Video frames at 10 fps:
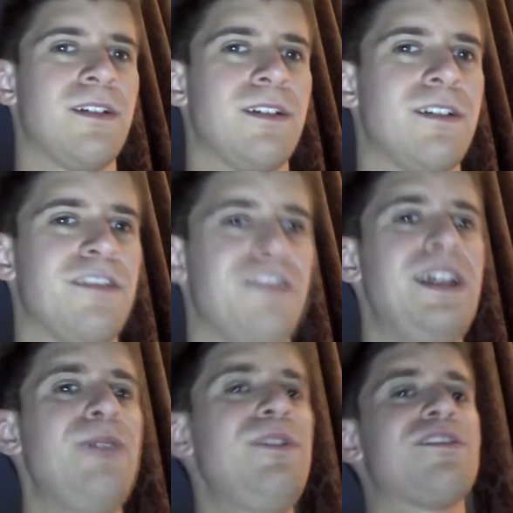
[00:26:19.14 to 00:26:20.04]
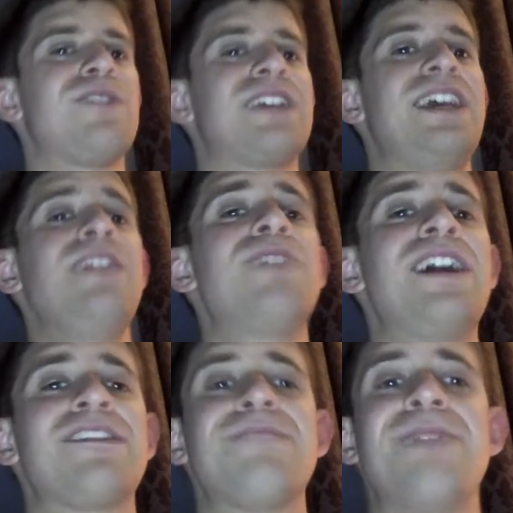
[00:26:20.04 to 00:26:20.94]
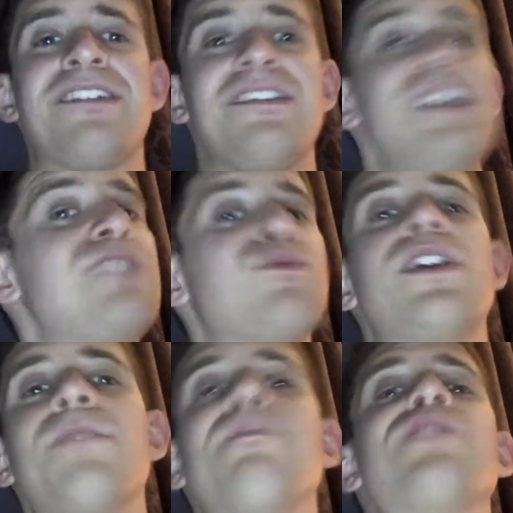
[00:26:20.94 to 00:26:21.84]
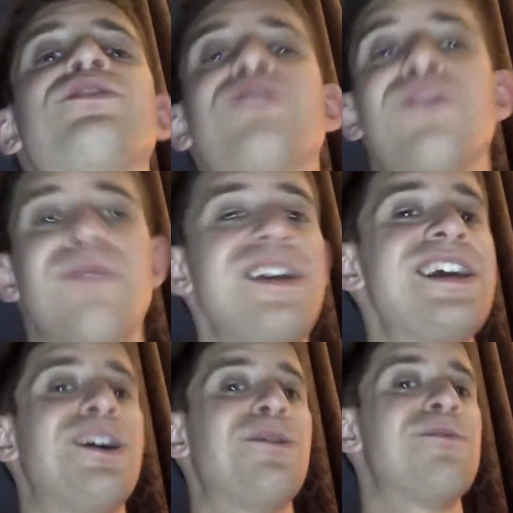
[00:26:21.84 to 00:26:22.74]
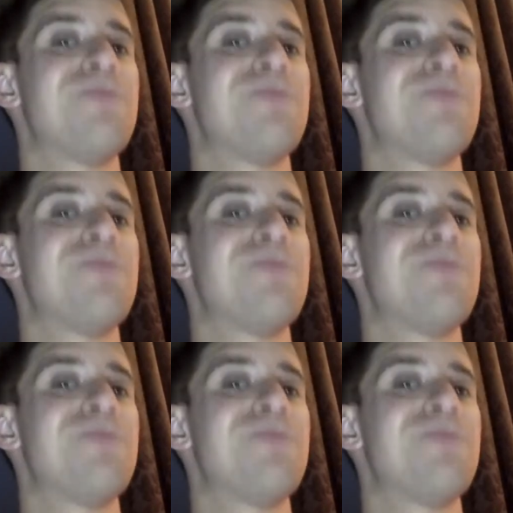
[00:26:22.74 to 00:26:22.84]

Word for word: So then we saw Caleb Braxton backstage with Humberto Carrillo.